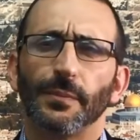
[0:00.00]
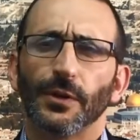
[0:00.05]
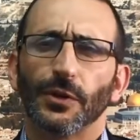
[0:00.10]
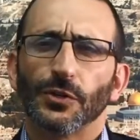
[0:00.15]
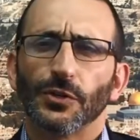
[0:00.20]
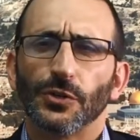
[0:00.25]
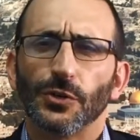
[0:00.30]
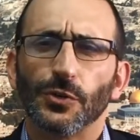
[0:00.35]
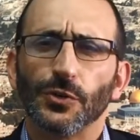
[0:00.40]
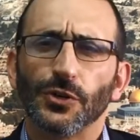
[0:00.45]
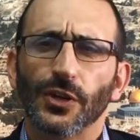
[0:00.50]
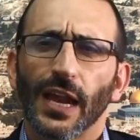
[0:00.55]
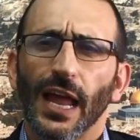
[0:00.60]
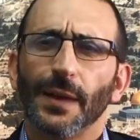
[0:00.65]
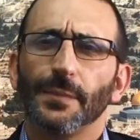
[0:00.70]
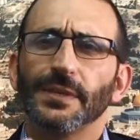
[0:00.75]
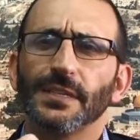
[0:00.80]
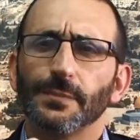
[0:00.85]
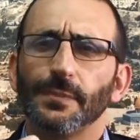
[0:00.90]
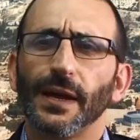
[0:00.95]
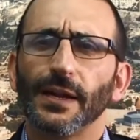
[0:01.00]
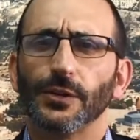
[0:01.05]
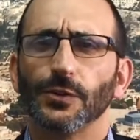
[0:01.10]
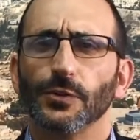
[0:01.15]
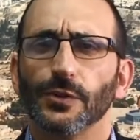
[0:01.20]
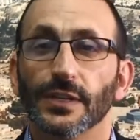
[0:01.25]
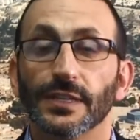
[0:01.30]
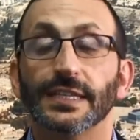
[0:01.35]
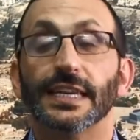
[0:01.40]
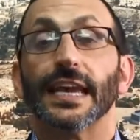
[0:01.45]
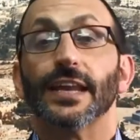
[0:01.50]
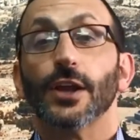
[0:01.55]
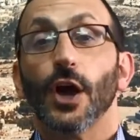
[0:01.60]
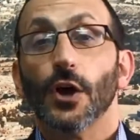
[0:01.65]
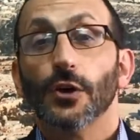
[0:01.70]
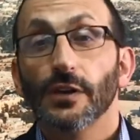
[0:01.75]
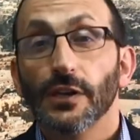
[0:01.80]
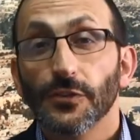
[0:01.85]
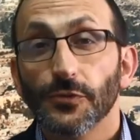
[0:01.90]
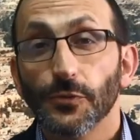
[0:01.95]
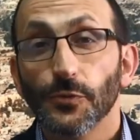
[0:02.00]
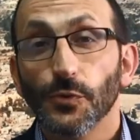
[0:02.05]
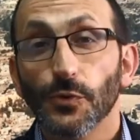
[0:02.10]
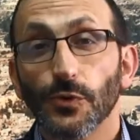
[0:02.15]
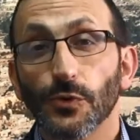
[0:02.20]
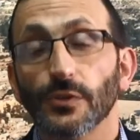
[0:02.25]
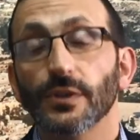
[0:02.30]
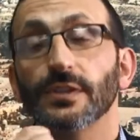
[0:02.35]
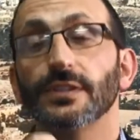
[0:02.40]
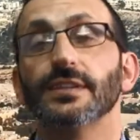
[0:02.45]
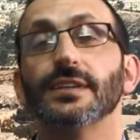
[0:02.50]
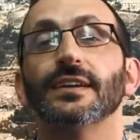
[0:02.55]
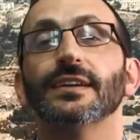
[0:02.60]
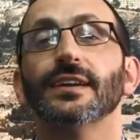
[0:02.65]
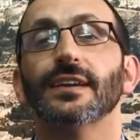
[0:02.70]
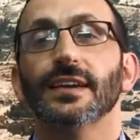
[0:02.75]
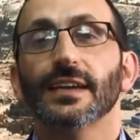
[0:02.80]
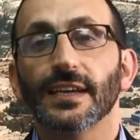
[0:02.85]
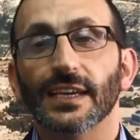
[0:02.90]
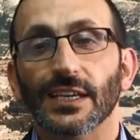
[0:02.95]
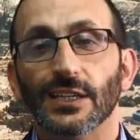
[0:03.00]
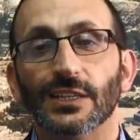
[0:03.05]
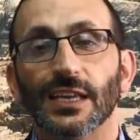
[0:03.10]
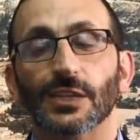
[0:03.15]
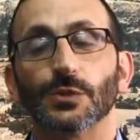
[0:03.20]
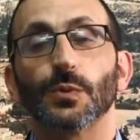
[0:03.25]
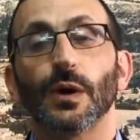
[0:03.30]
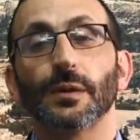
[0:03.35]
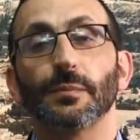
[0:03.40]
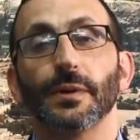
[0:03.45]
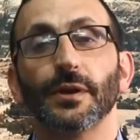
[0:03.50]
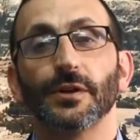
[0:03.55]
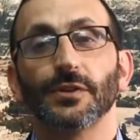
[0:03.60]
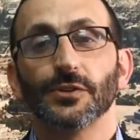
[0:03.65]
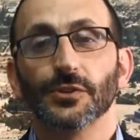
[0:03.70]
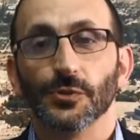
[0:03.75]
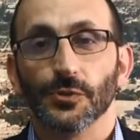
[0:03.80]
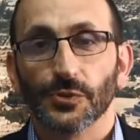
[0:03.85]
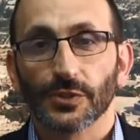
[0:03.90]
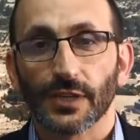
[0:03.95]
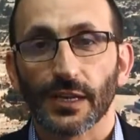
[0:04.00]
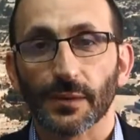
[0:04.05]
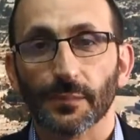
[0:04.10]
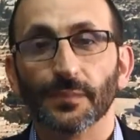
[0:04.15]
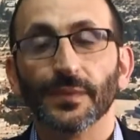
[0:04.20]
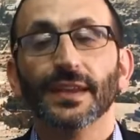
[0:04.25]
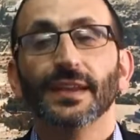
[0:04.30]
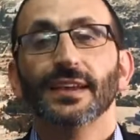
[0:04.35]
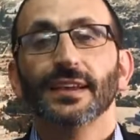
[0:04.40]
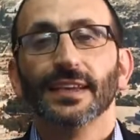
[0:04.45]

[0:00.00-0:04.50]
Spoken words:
because Yerushalayim is about unity, and only through unity it does one merit Jerusalem.